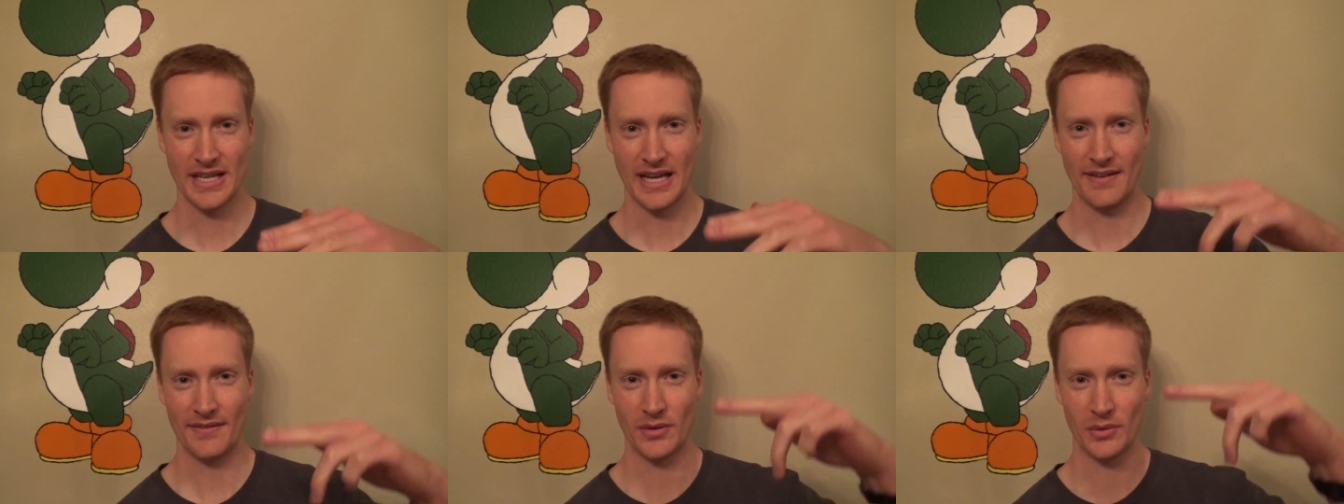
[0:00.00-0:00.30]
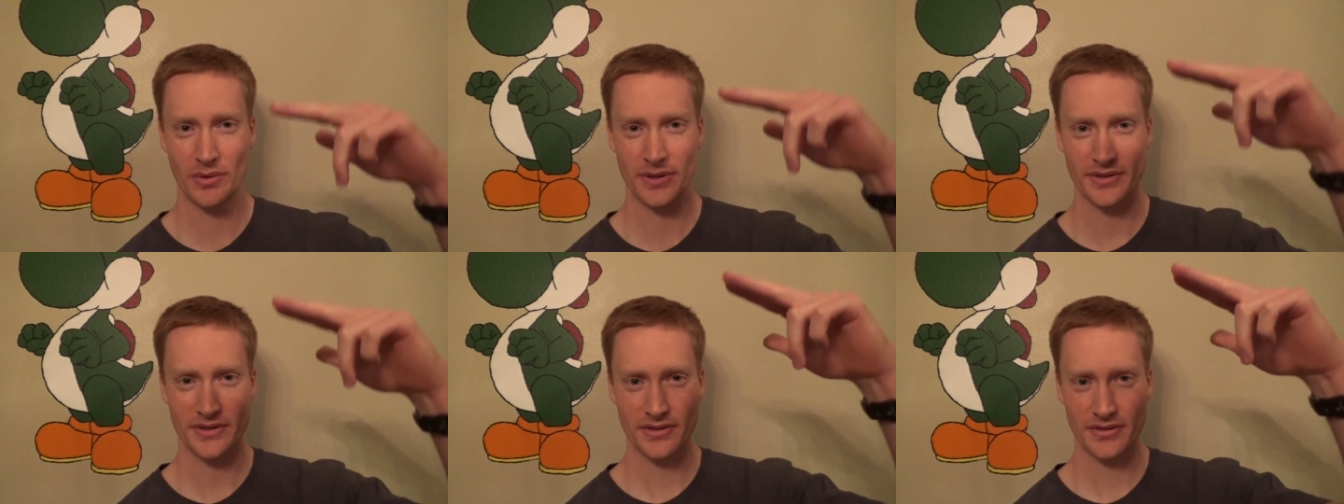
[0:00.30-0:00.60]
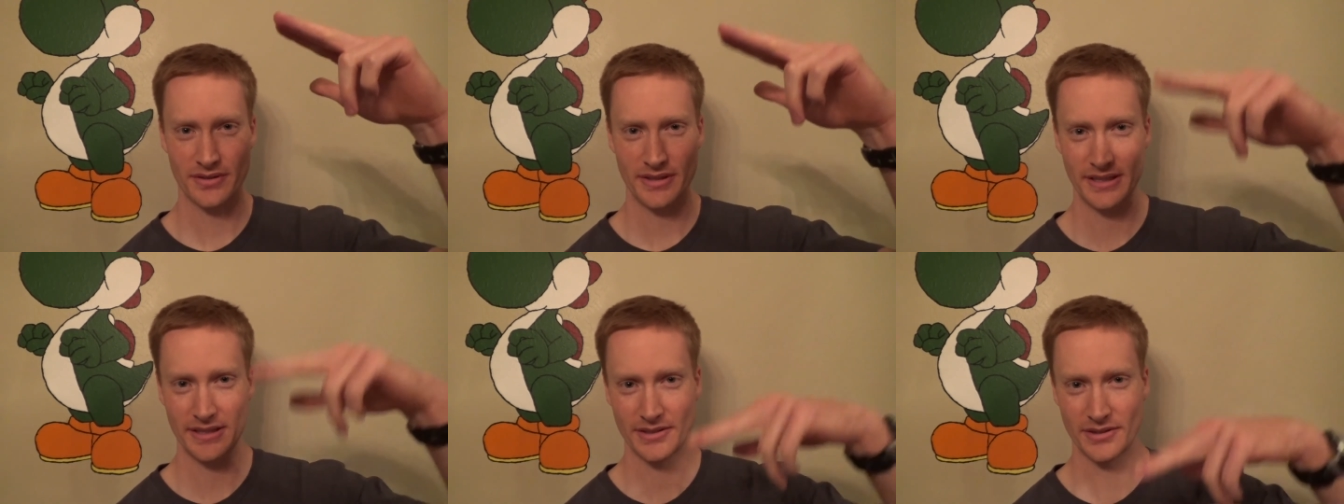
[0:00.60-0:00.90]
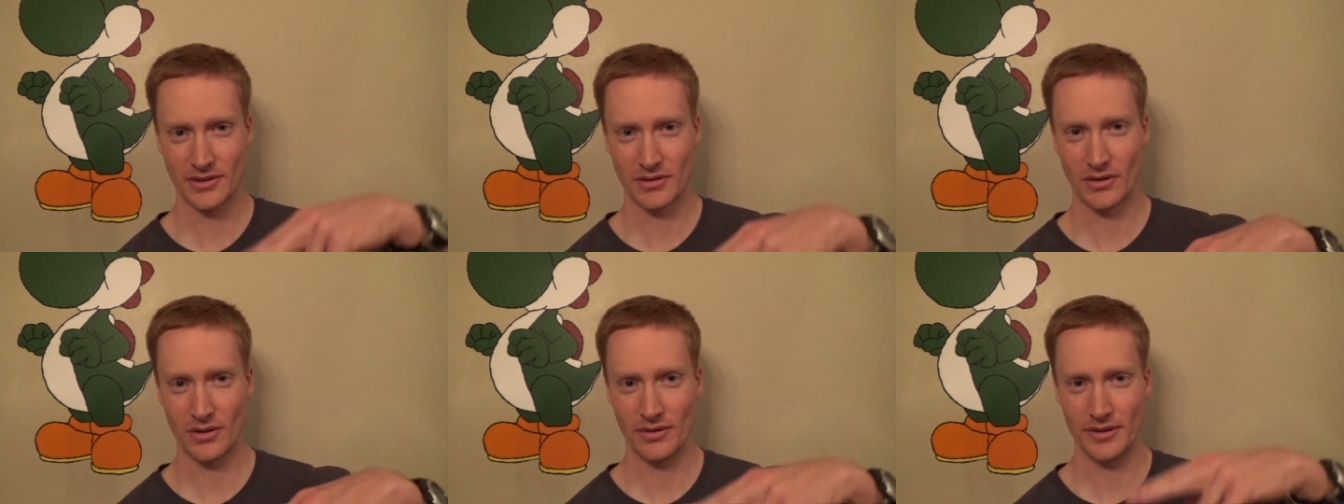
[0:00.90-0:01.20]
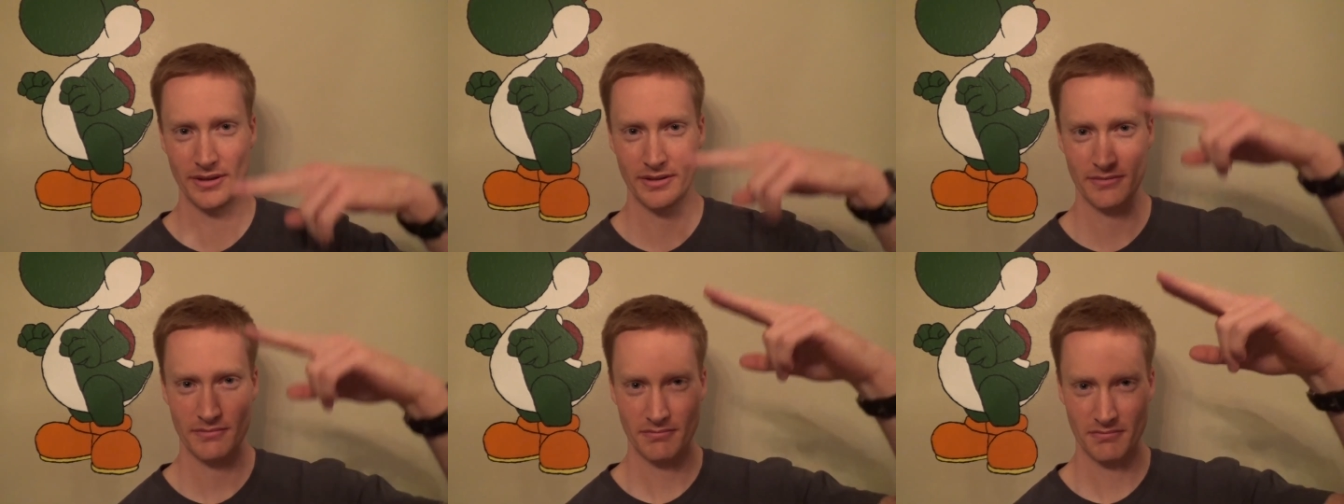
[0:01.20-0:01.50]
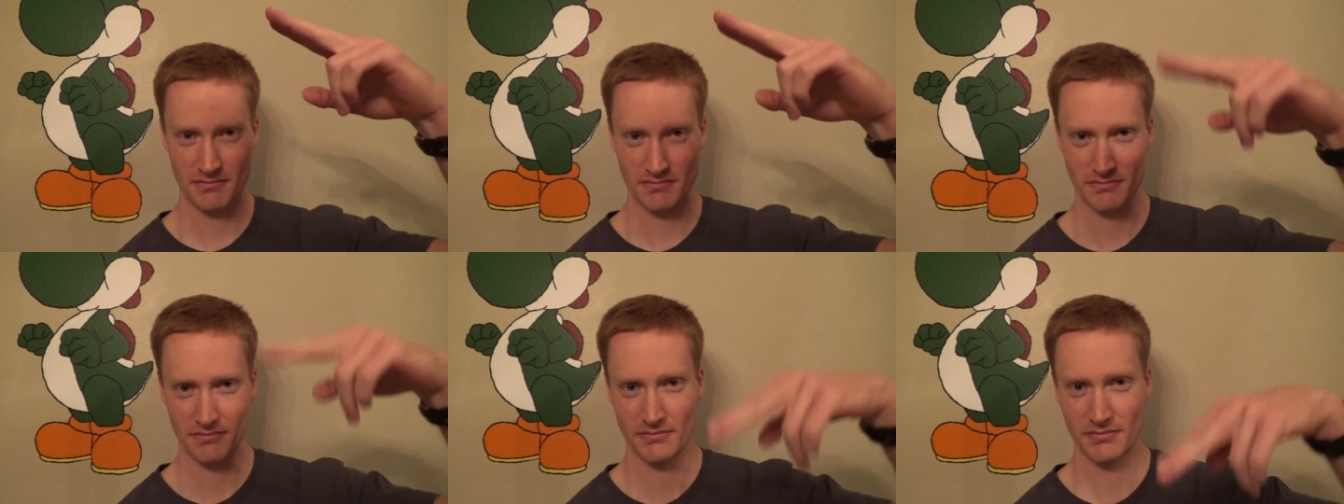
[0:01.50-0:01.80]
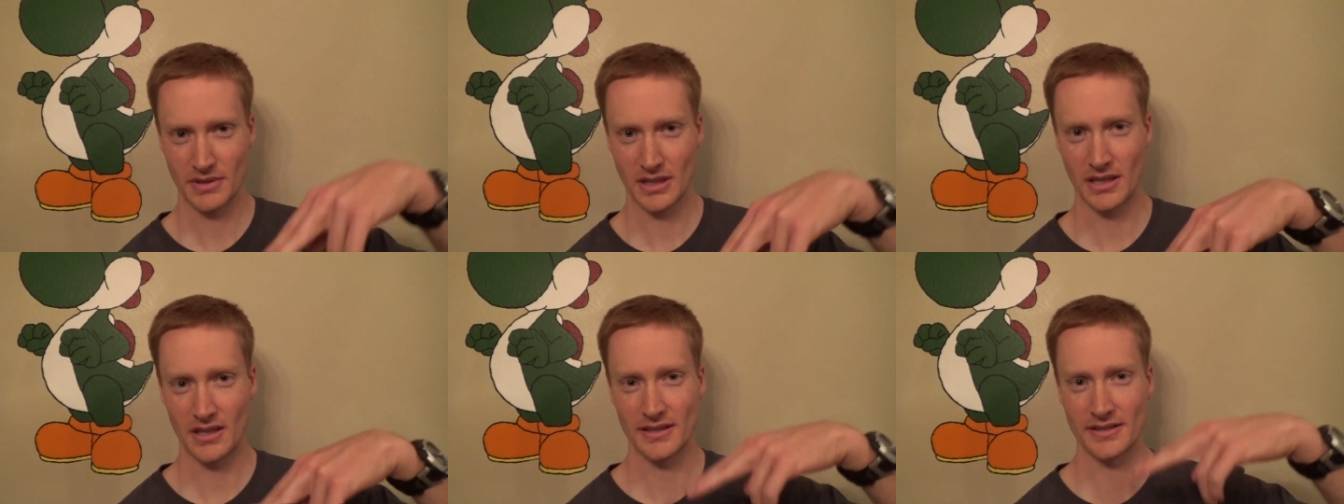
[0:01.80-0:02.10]
have the one screen scrolling
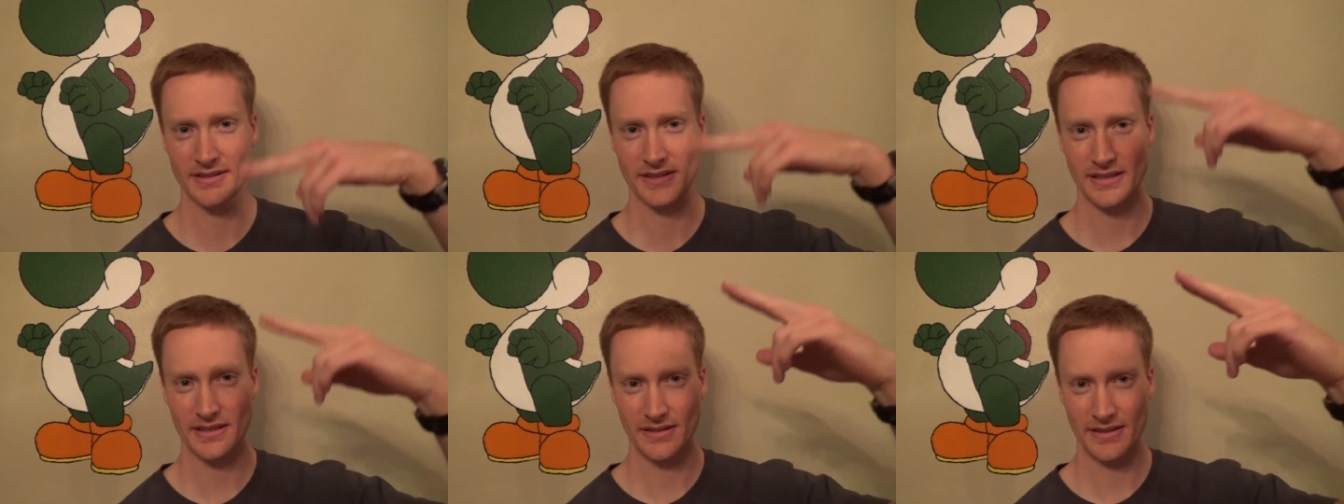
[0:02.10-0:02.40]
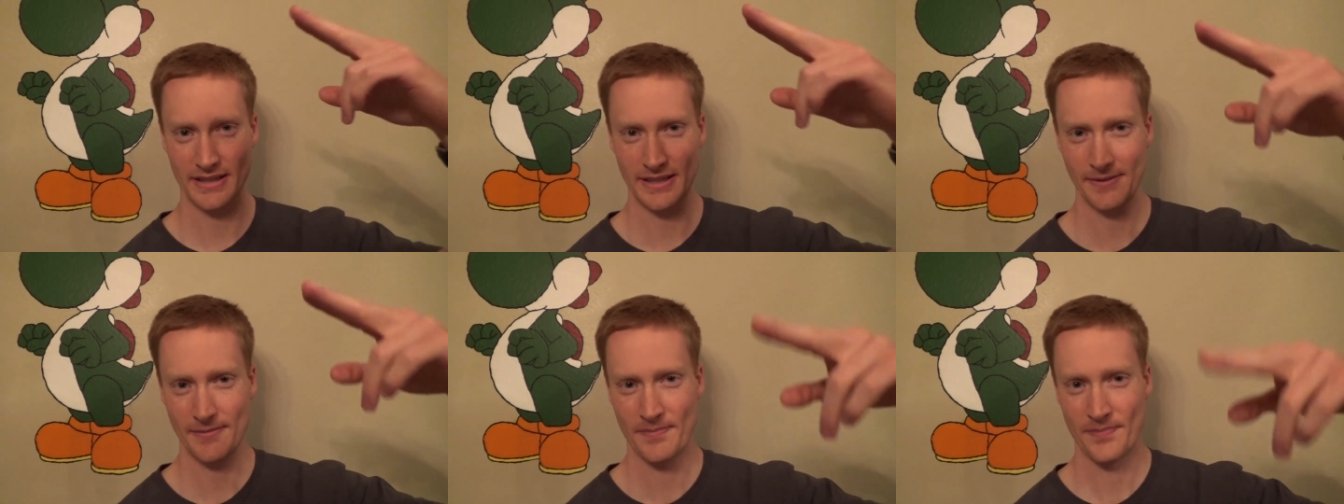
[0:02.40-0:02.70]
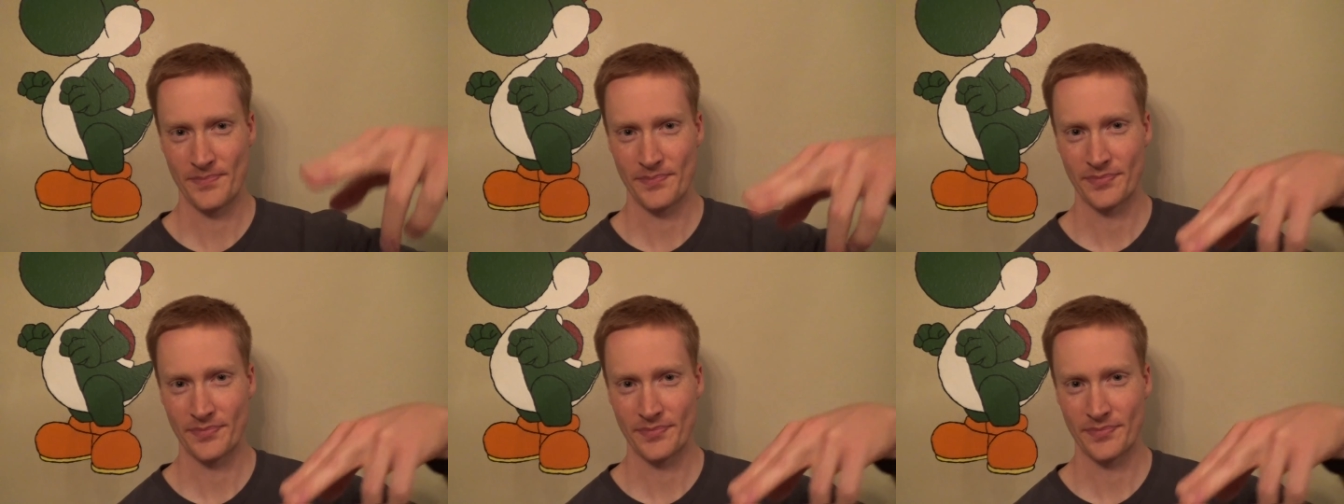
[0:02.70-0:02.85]
constantly.